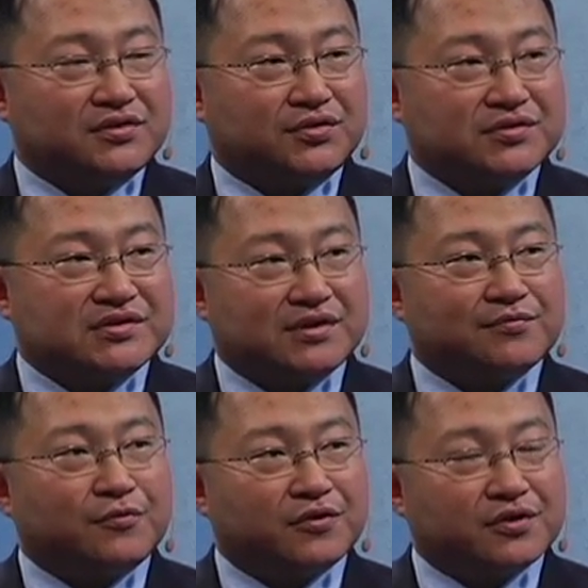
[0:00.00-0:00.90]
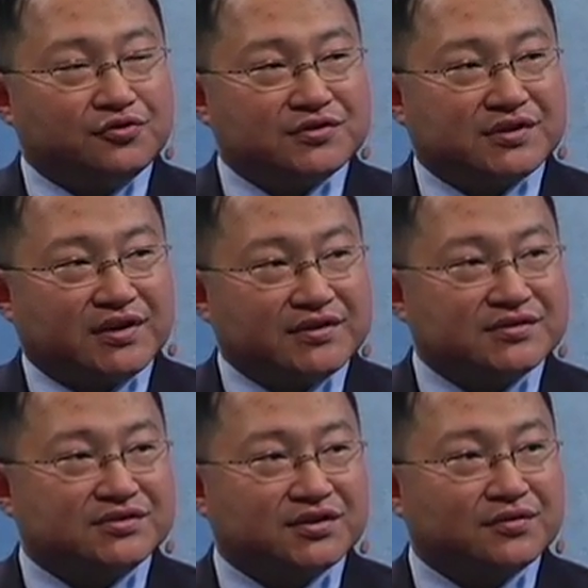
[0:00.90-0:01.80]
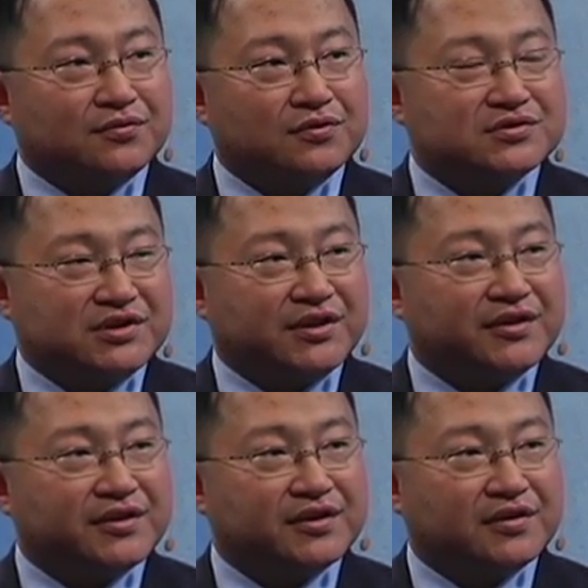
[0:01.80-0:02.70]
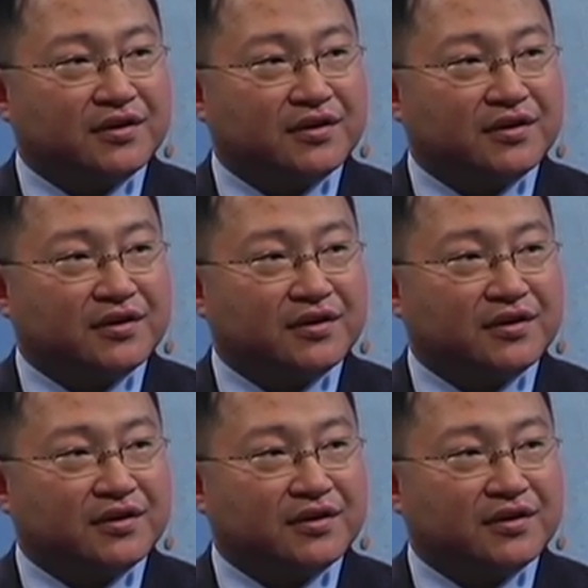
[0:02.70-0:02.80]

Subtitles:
So instead of using a single genetic